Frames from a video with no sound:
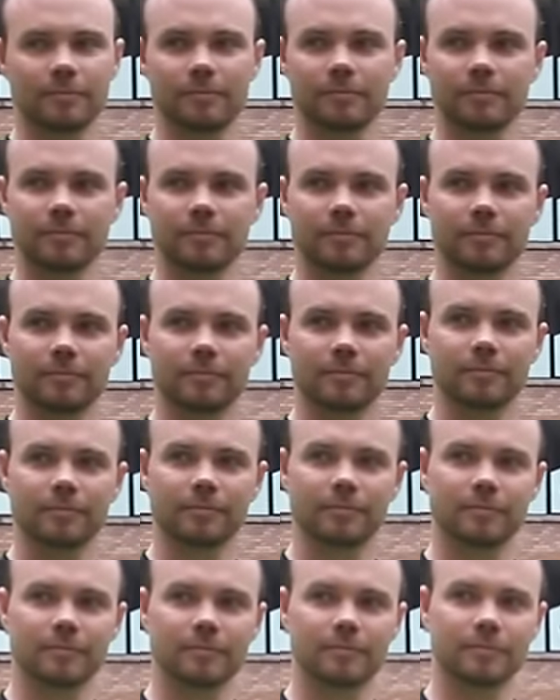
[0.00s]

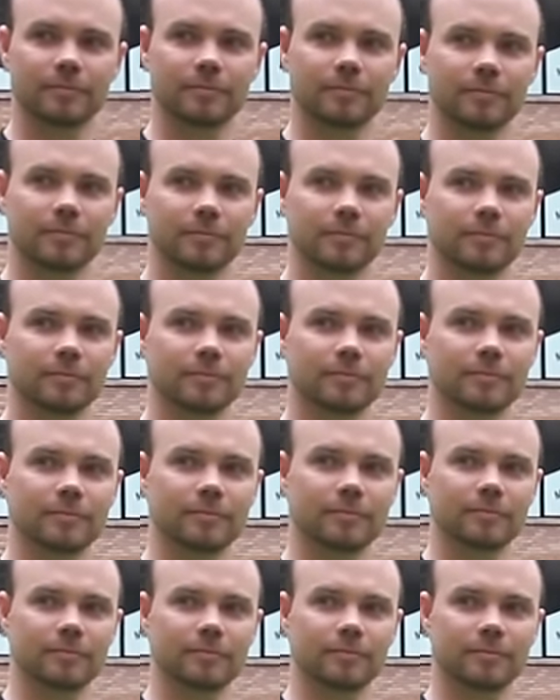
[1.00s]

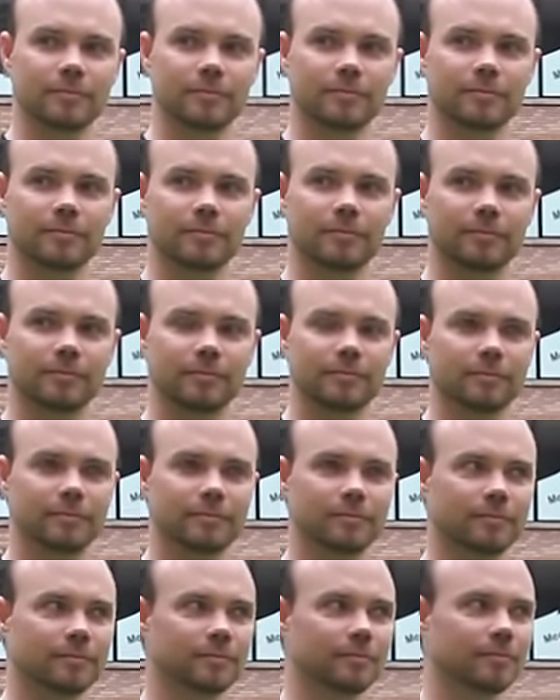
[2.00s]

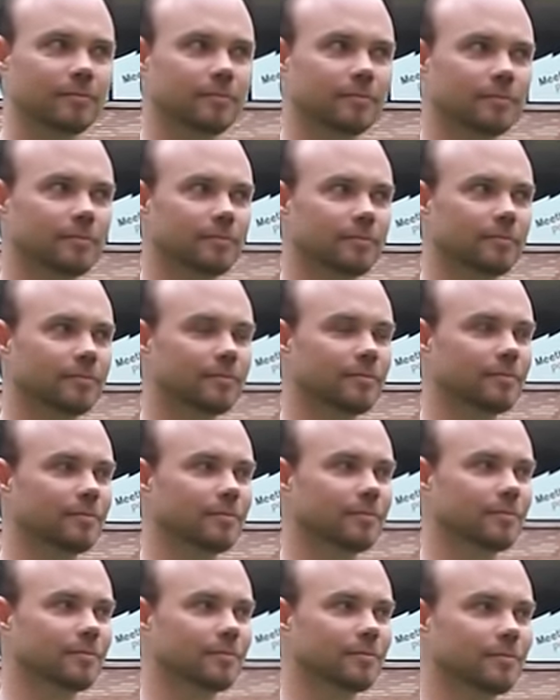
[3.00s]

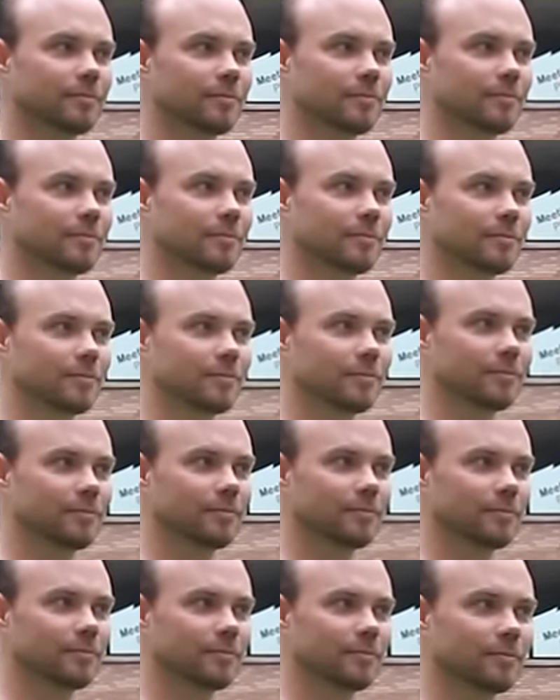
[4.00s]

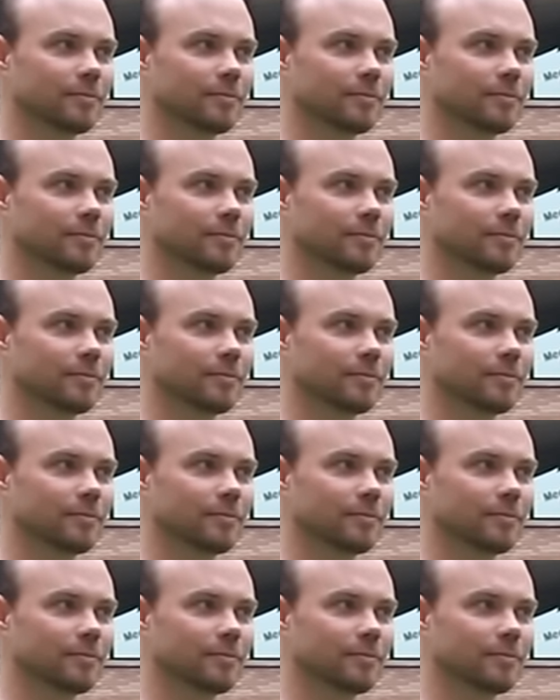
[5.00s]
(silent)